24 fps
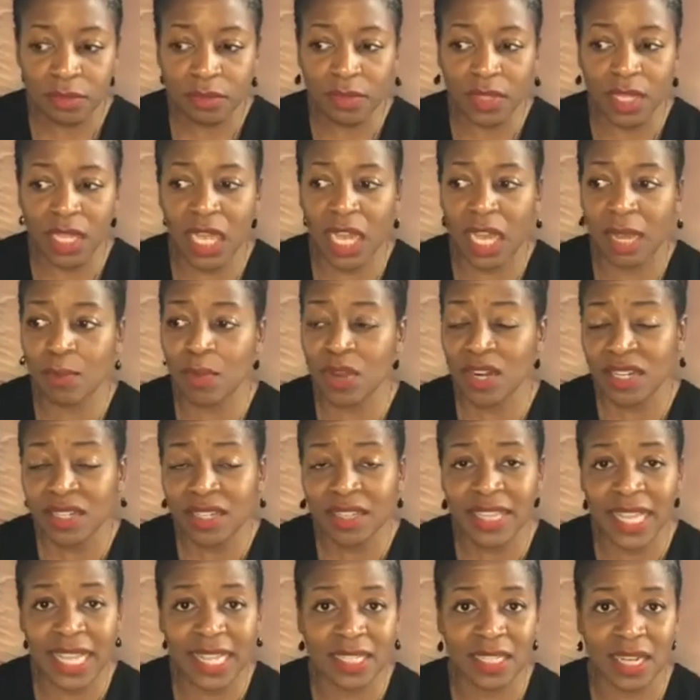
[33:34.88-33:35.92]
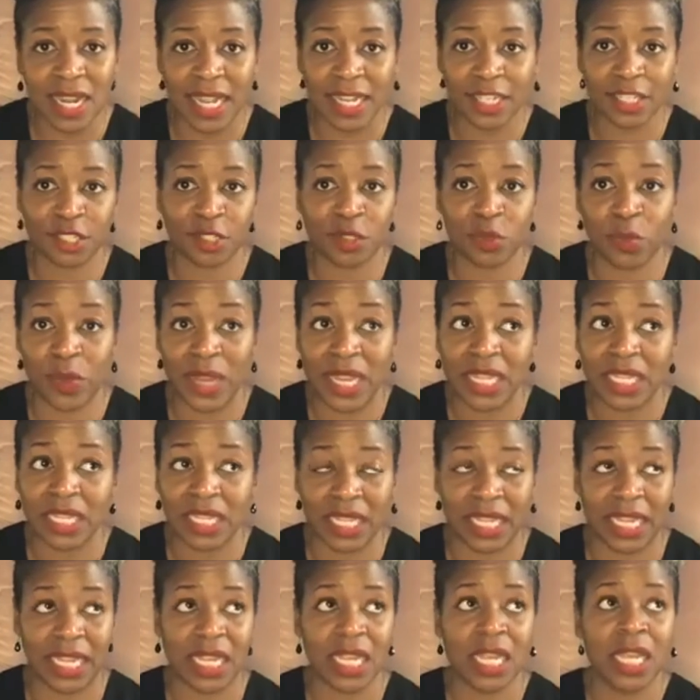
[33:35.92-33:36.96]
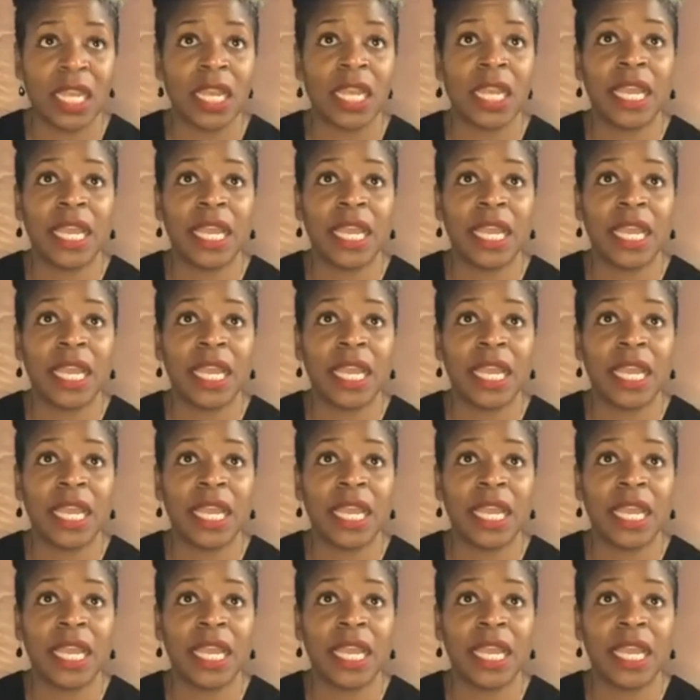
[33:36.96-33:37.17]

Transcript: One of the things that I do weekly